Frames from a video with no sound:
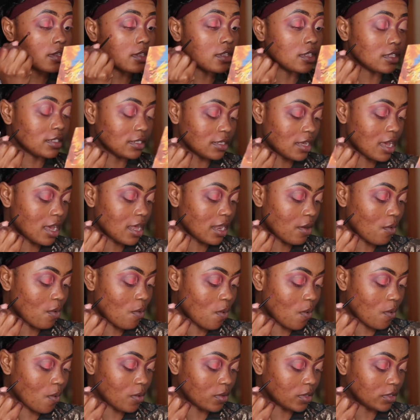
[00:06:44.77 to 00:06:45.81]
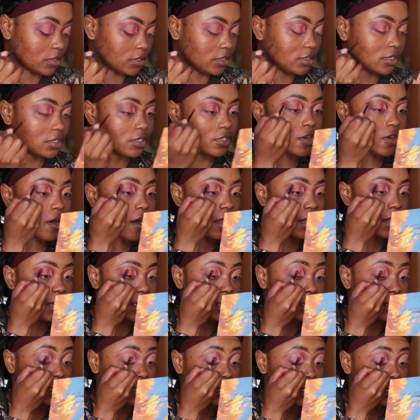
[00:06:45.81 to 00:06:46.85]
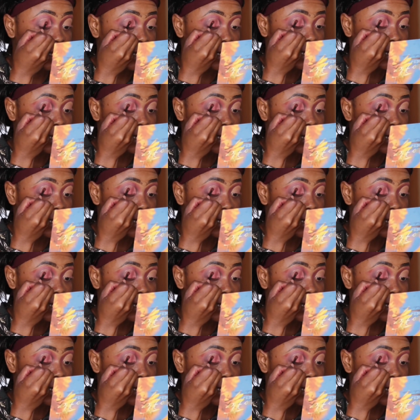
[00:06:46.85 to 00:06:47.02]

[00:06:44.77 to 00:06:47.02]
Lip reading: this color called Scarlet.